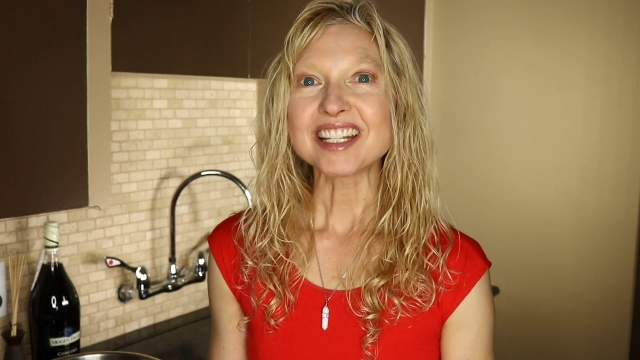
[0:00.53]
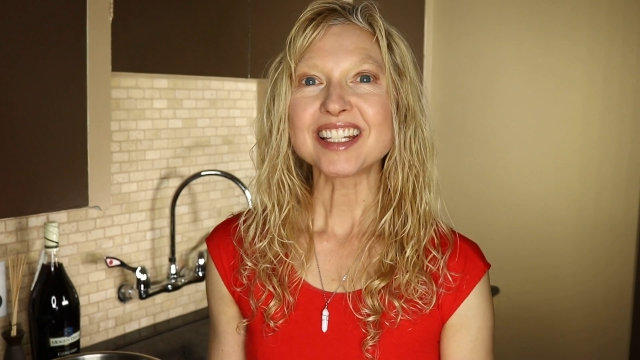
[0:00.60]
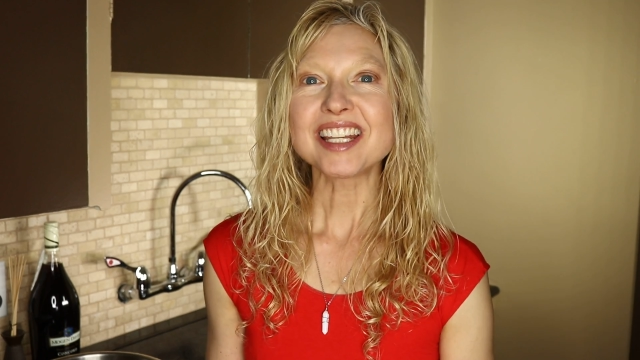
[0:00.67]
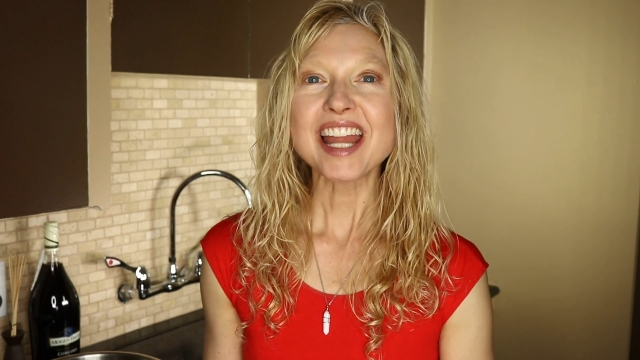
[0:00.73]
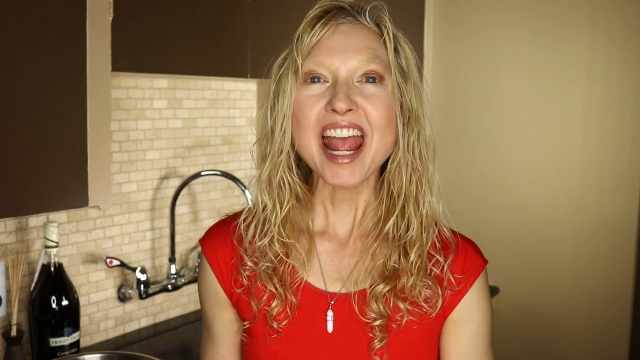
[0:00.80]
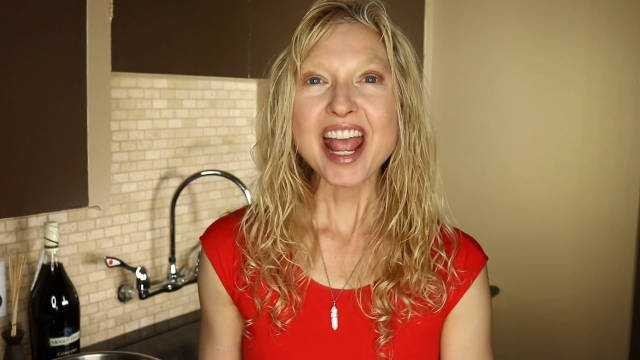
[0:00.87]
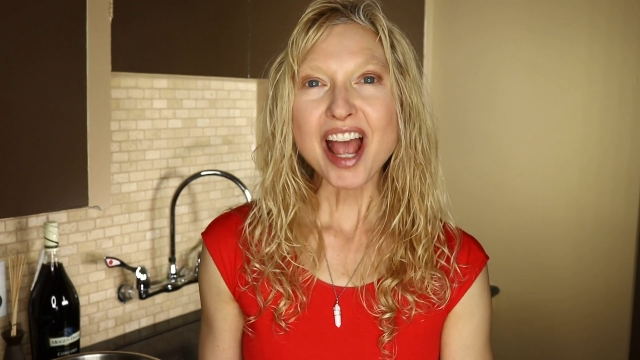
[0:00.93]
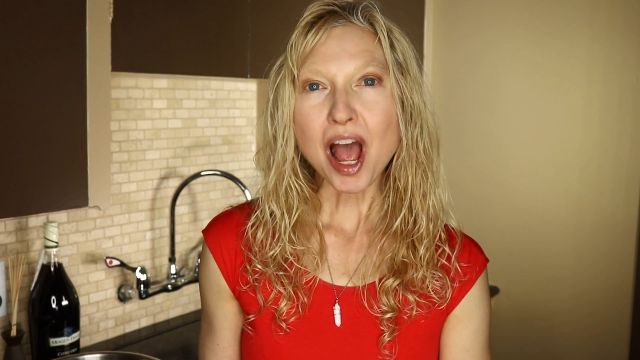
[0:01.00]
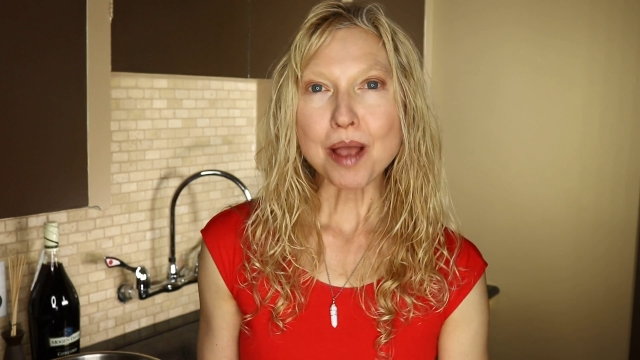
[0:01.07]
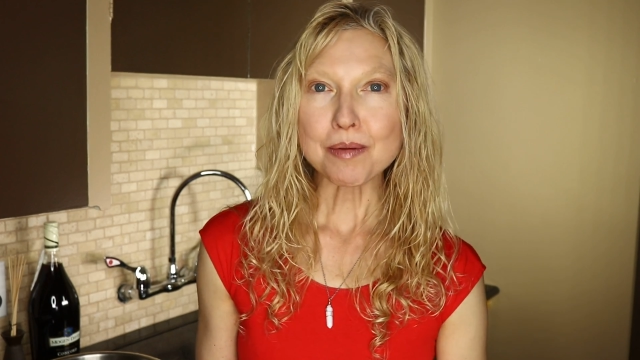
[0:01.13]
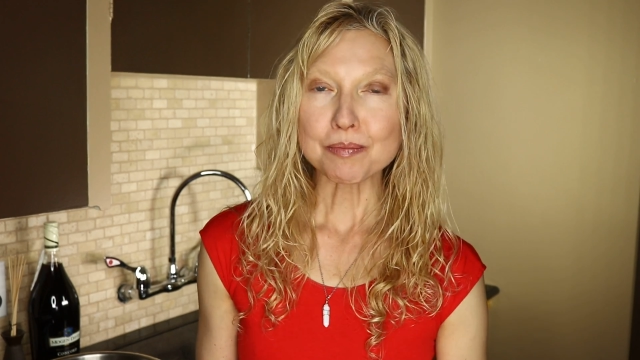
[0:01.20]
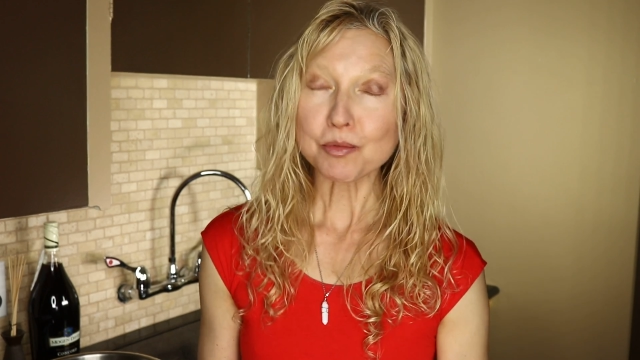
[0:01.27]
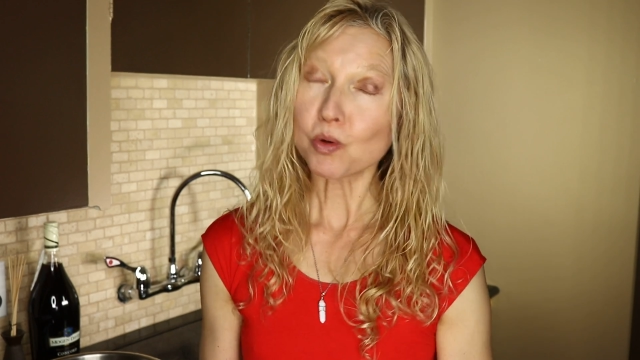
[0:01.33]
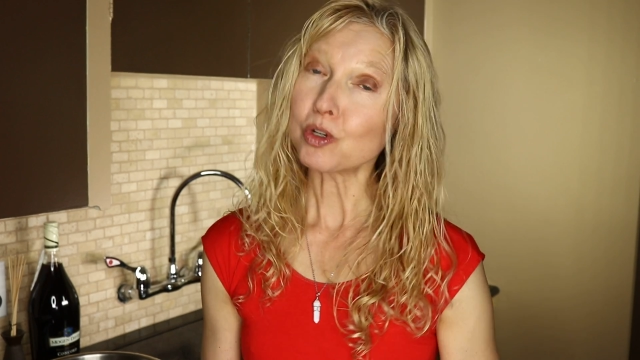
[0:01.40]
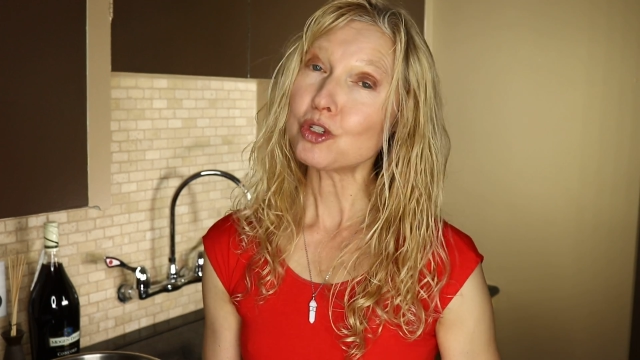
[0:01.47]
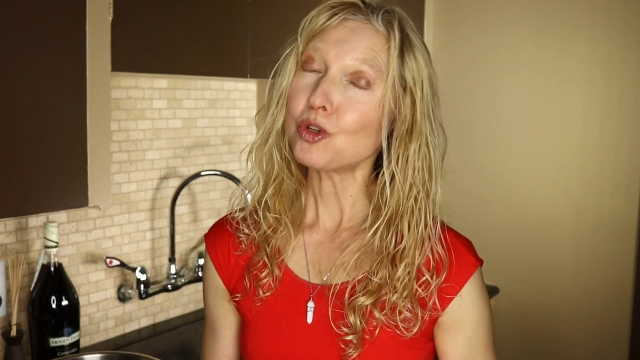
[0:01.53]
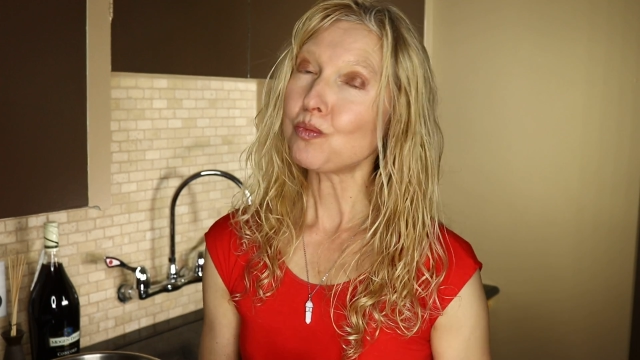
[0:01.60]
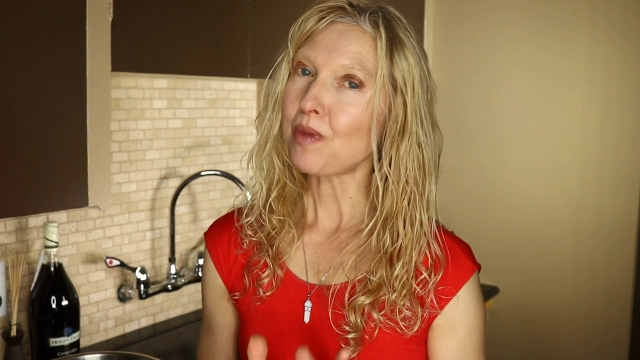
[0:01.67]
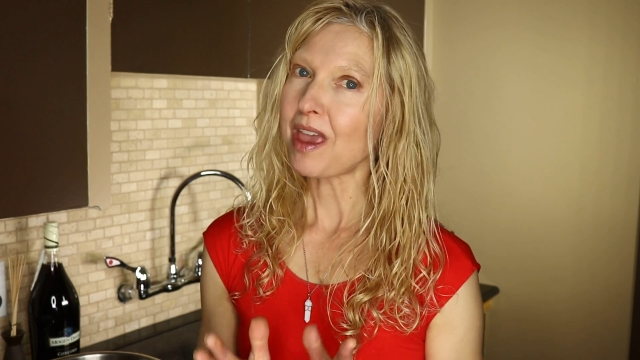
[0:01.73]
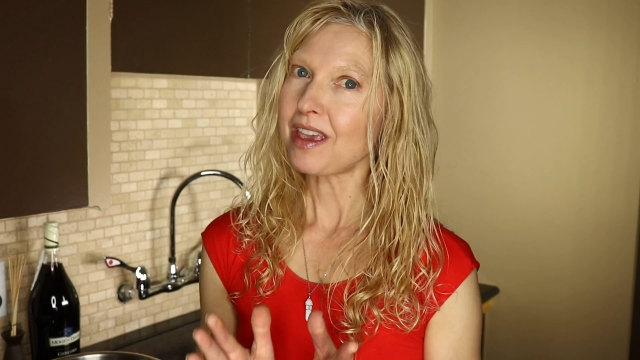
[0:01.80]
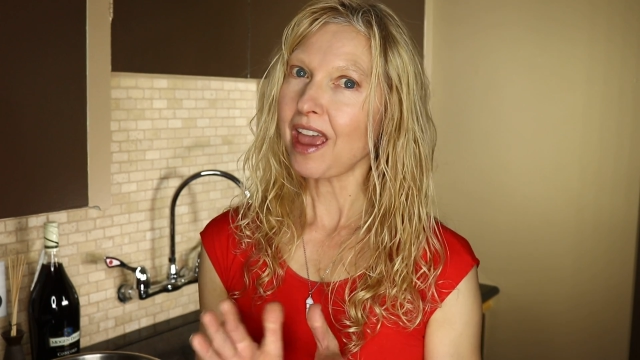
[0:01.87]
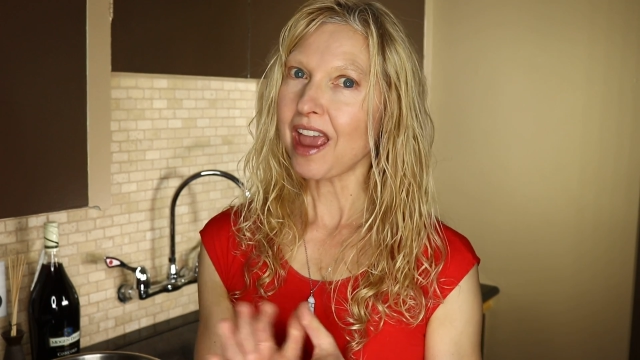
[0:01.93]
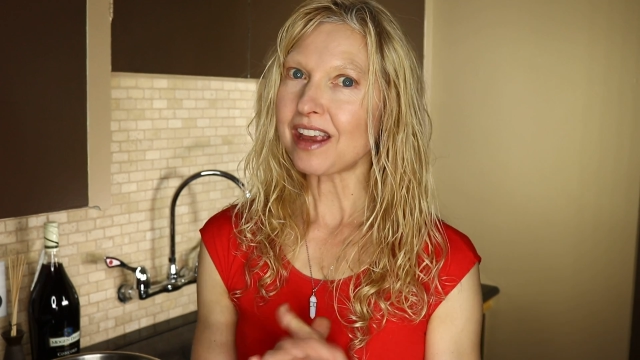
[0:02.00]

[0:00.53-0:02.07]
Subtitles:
Today I'm going to make